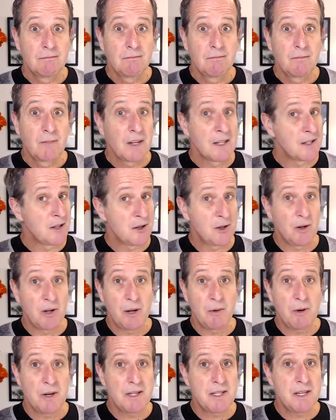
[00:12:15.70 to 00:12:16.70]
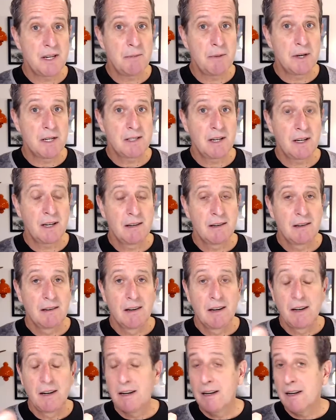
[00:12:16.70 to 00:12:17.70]
Because there's only one Seabiscuit.
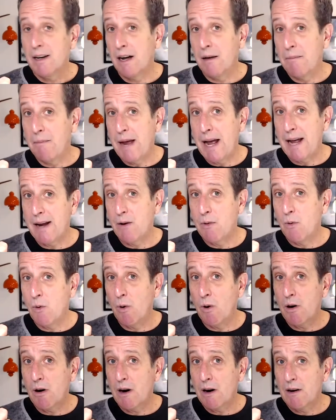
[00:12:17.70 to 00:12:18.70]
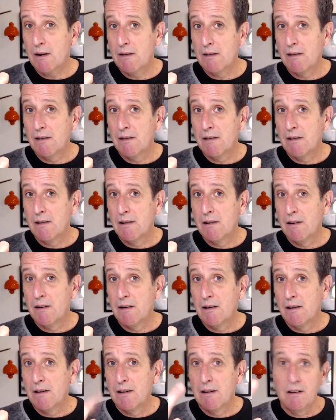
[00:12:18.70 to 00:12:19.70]
A Man o' War?
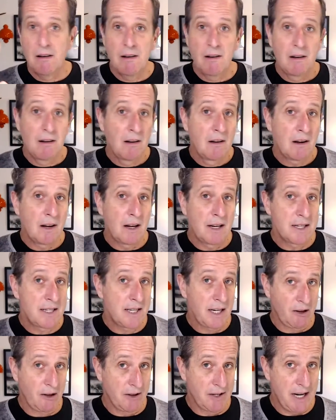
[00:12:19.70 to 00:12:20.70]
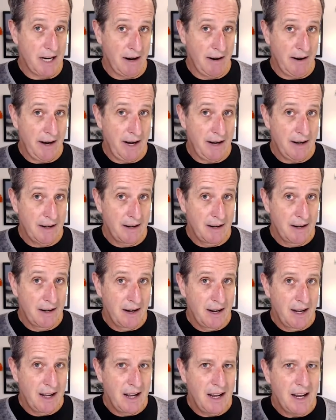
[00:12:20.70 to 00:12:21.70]
a Secretariat?
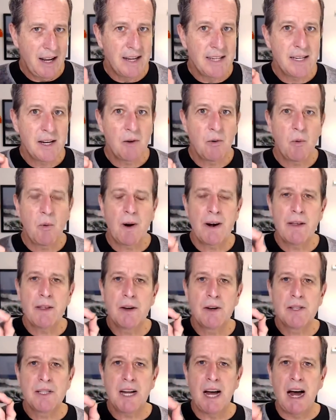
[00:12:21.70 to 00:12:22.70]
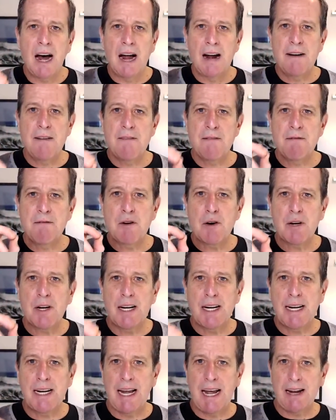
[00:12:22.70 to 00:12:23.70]
Is it one of those
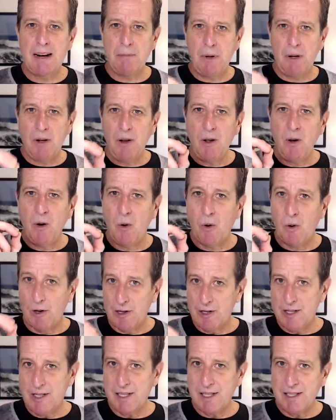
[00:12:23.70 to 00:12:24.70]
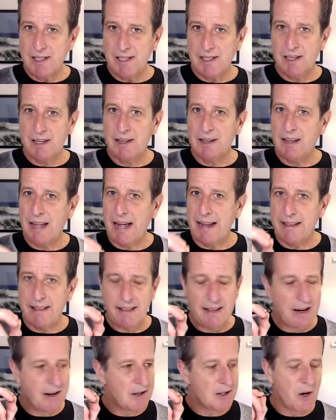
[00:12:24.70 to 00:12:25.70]
unforgettable horses that
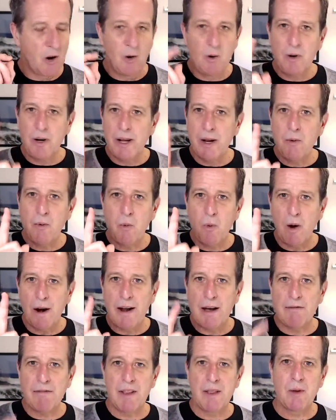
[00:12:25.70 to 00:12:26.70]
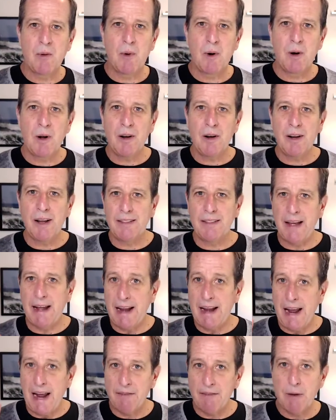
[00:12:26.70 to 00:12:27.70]
there's only one of in the world and that
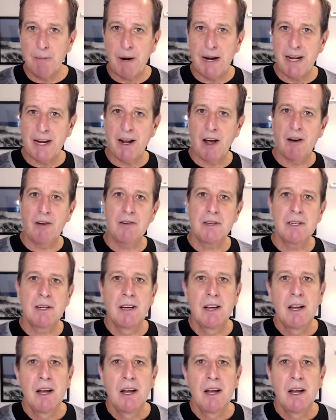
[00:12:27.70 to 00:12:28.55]
everybody knows?